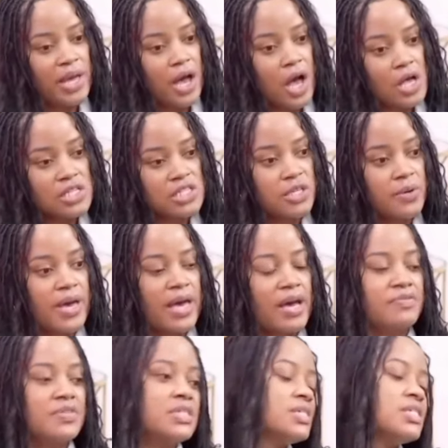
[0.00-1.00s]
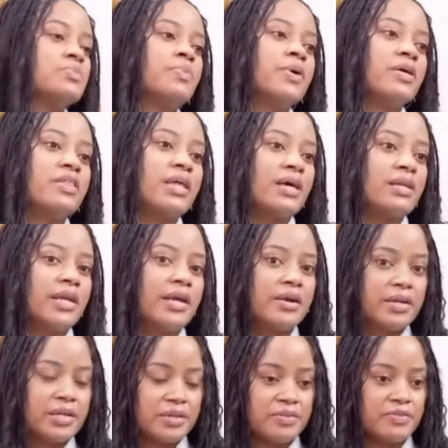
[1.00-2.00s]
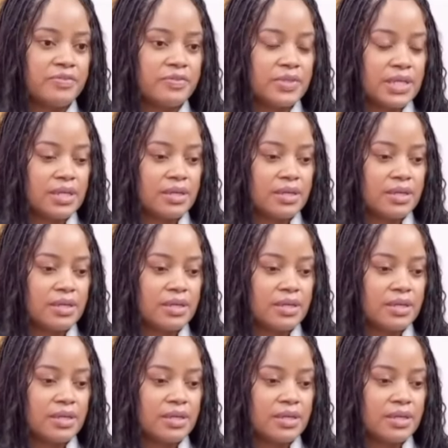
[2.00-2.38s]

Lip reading: going somewhere in order you want to be followed.